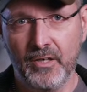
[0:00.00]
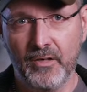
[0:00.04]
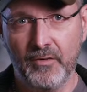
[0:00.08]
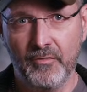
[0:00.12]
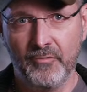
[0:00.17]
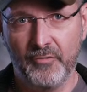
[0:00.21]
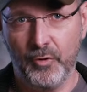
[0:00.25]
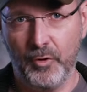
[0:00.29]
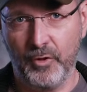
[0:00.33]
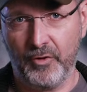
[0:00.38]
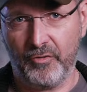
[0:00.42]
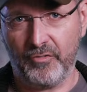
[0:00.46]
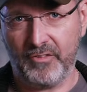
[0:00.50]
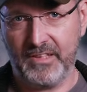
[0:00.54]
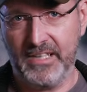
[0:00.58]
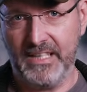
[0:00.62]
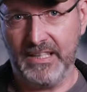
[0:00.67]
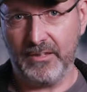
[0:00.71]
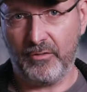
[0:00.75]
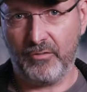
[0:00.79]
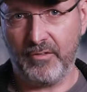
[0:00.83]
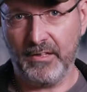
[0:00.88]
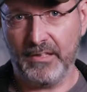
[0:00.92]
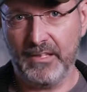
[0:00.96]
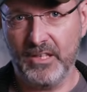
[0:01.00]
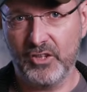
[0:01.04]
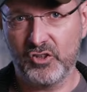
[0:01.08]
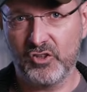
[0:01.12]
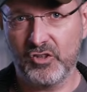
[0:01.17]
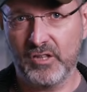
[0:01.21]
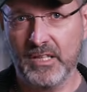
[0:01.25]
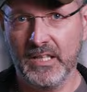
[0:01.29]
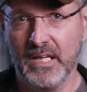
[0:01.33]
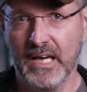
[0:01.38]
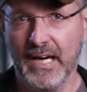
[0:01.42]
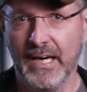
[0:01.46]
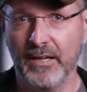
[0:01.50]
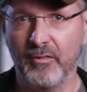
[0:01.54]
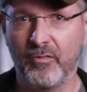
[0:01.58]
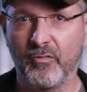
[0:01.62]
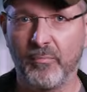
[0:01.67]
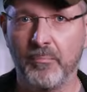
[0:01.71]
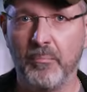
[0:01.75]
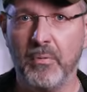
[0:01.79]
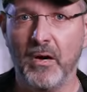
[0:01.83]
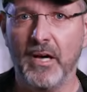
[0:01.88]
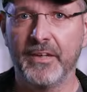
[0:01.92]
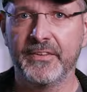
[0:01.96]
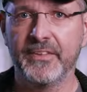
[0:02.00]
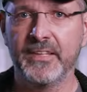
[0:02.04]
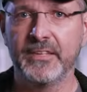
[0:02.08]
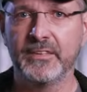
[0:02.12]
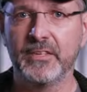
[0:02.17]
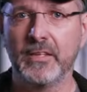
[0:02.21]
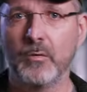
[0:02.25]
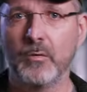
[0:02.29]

First heat signature I spotted